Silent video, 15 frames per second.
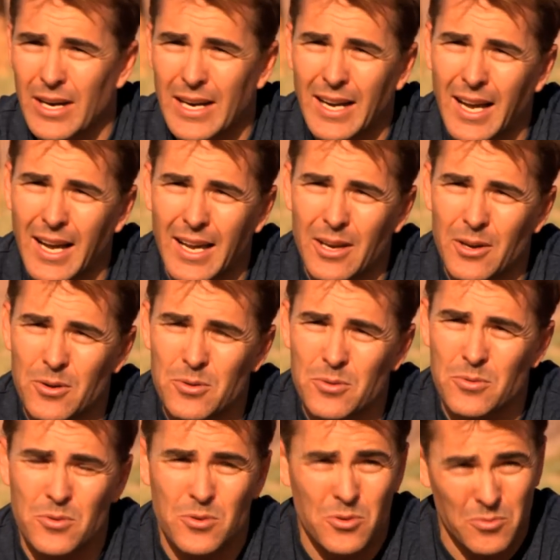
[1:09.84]
guy
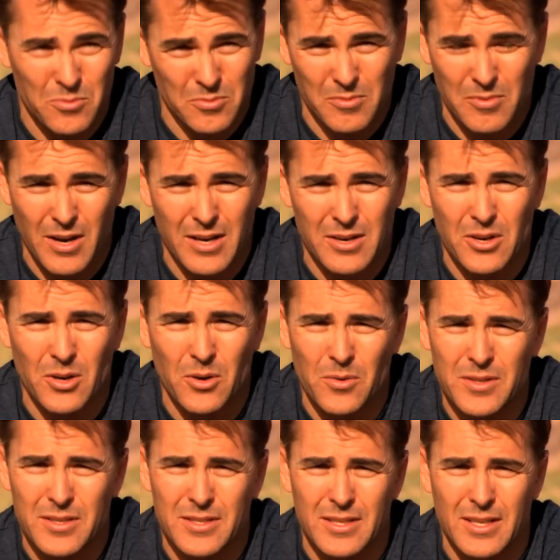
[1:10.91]
who, who you know,
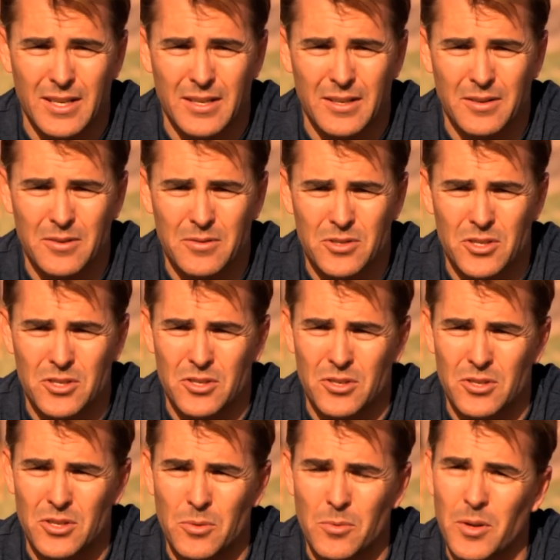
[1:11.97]
is uh, just
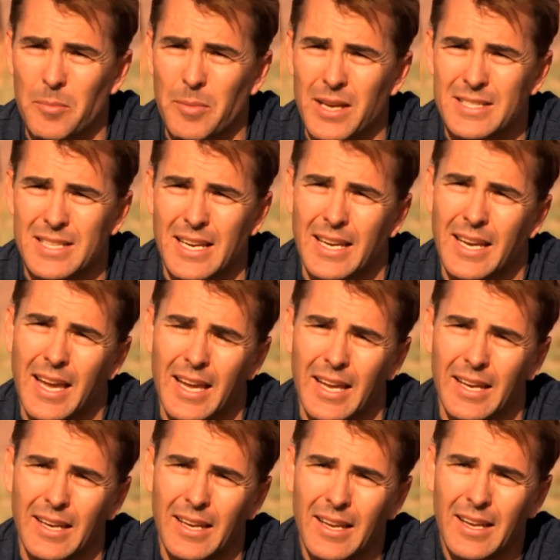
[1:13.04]
doing the best he can.